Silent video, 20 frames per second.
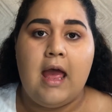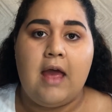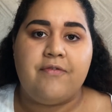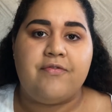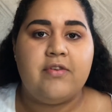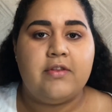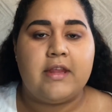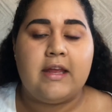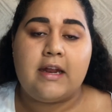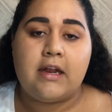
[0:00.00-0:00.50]
If
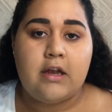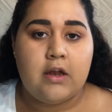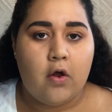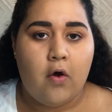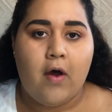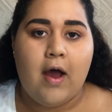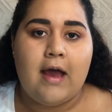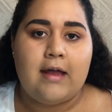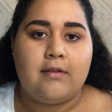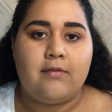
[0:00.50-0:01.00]
you didn't
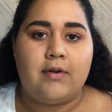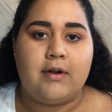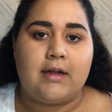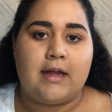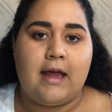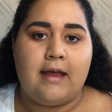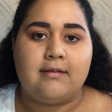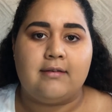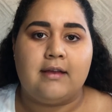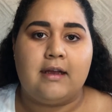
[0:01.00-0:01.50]
know, hyaluronic
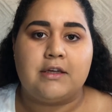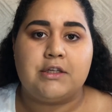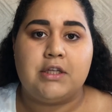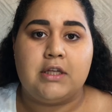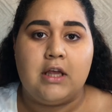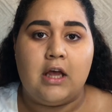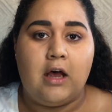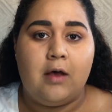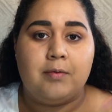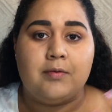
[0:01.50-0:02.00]
acid
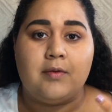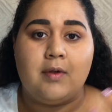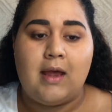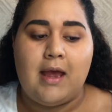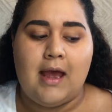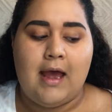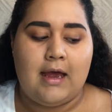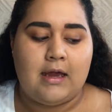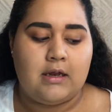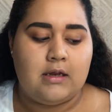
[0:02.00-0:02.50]
actually helps with
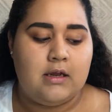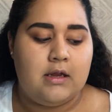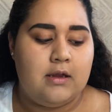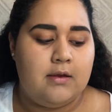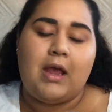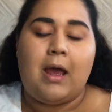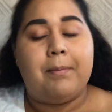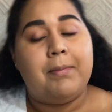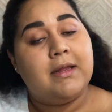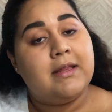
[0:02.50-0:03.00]

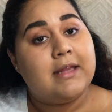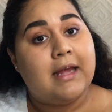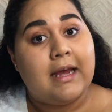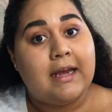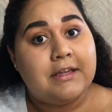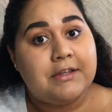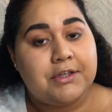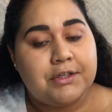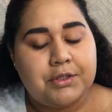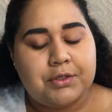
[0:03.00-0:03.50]
acne. I've been
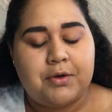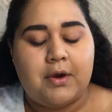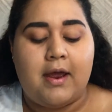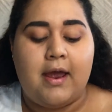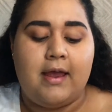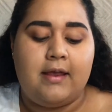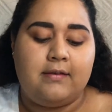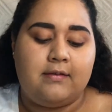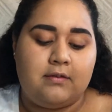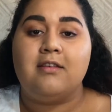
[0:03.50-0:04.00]
dying to
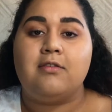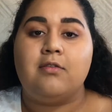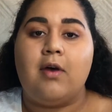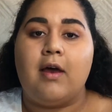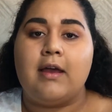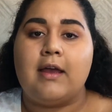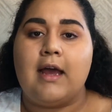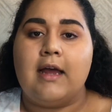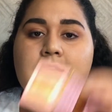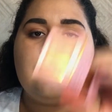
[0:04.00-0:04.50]
try, so
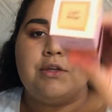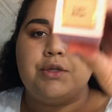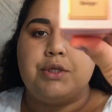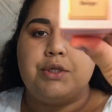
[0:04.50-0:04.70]
I got the